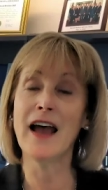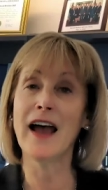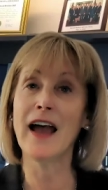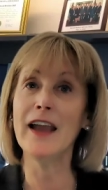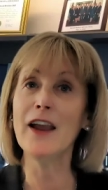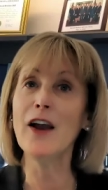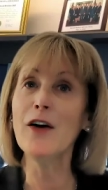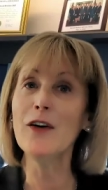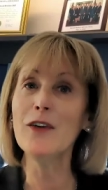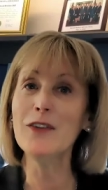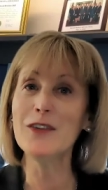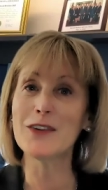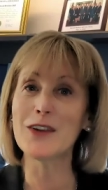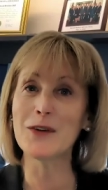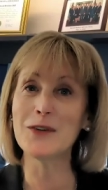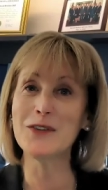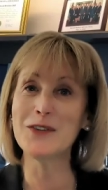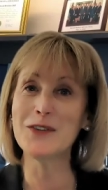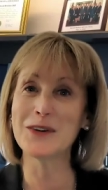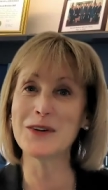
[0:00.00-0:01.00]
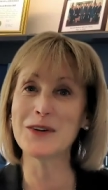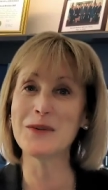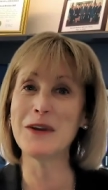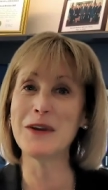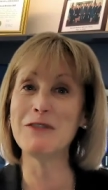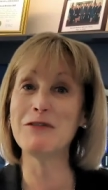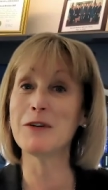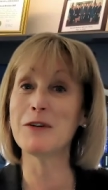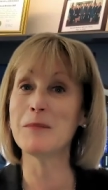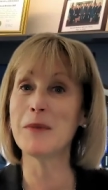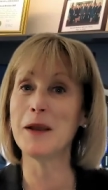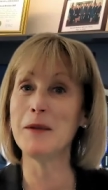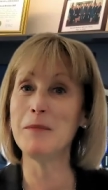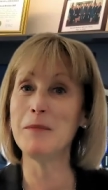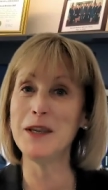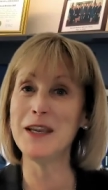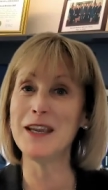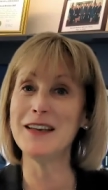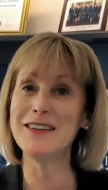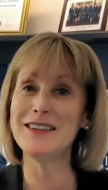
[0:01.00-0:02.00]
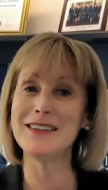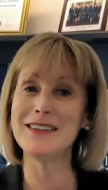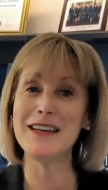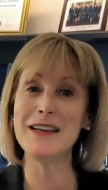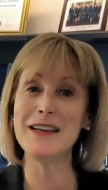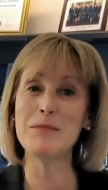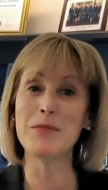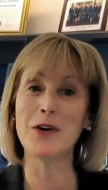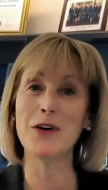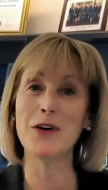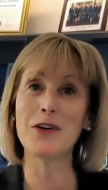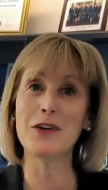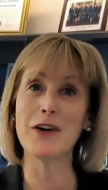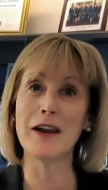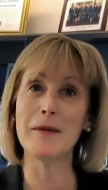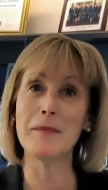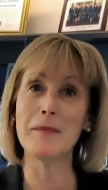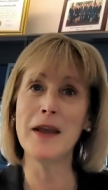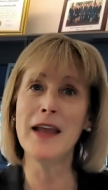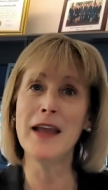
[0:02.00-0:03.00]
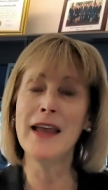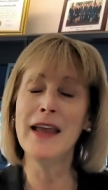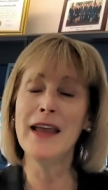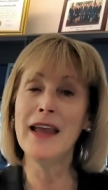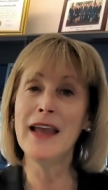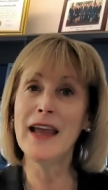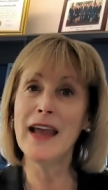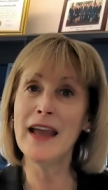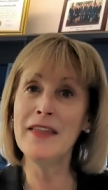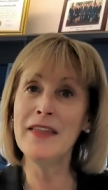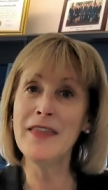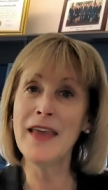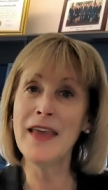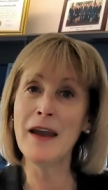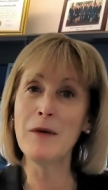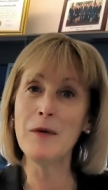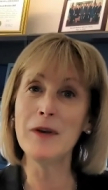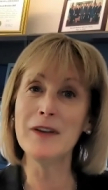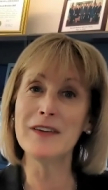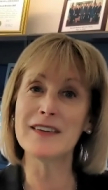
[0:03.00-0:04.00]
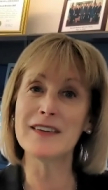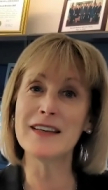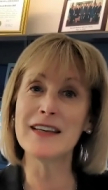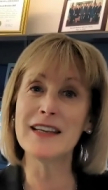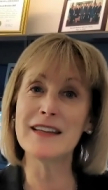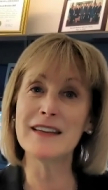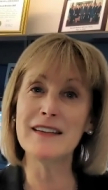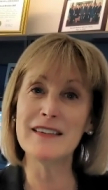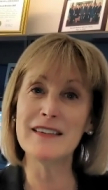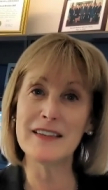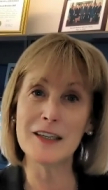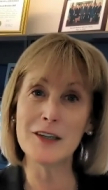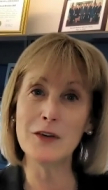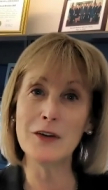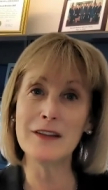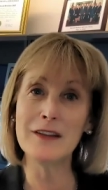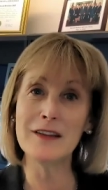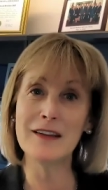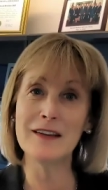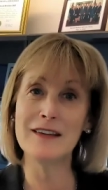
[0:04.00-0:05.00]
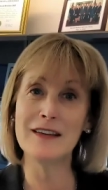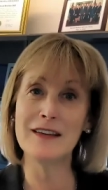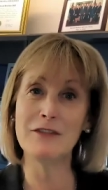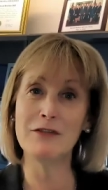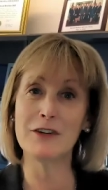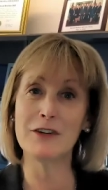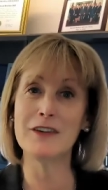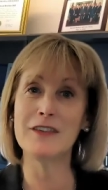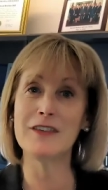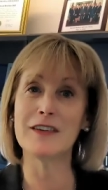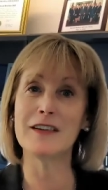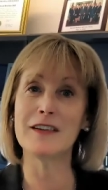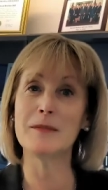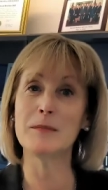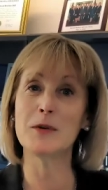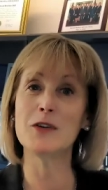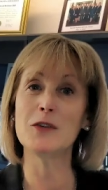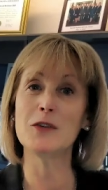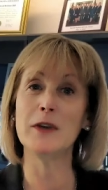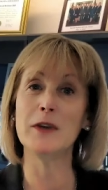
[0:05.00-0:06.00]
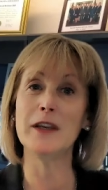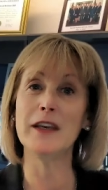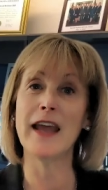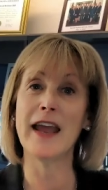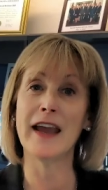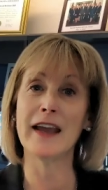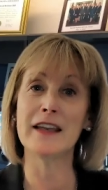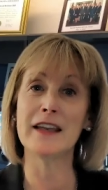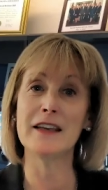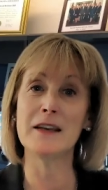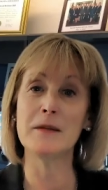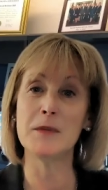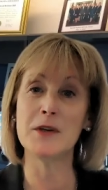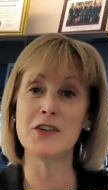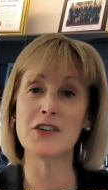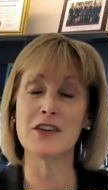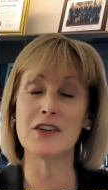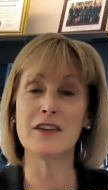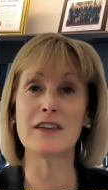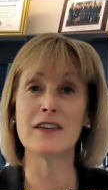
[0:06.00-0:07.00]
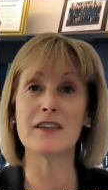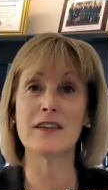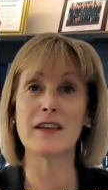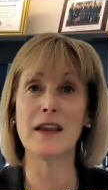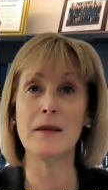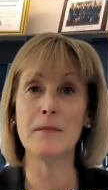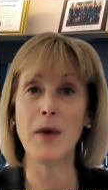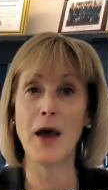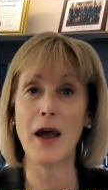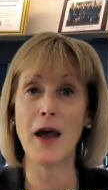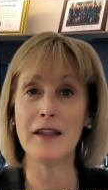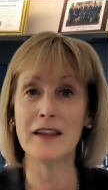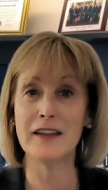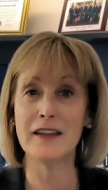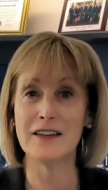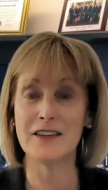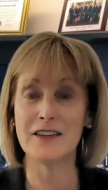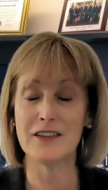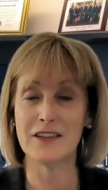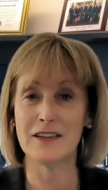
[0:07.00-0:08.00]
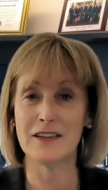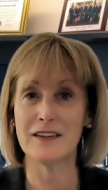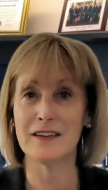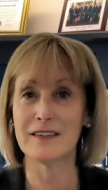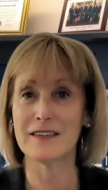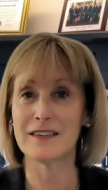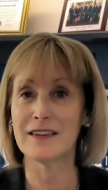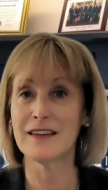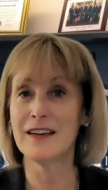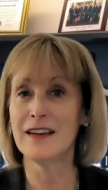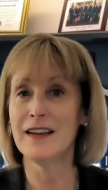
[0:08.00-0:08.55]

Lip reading: I also took away from my PhD program, and that was in considering the differences between academicians and politicians.